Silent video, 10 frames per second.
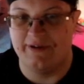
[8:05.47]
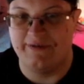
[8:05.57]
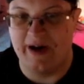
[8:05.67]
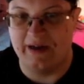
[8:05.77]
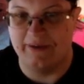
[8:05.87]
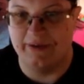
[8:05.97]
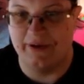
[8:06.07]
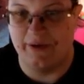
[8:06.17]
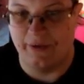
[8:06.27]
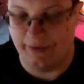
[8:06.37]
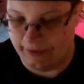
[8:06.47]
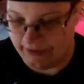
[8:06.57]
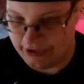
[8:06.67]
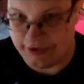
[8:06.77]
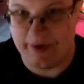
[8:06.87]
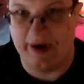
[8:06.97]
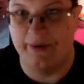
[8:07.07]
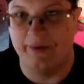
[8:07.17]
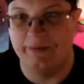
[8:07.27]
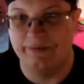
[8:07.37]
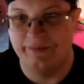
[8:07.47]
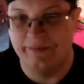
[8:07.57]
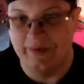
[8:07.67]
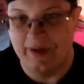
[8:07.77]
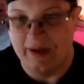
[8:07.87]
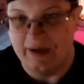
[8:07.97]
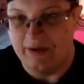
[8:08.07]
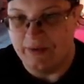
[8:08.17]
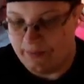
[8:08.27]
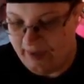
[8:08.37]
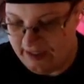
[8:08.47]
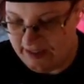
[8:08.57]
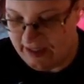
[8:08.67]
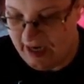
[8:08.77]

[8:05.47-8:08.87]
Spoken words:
follow the whole trail. We did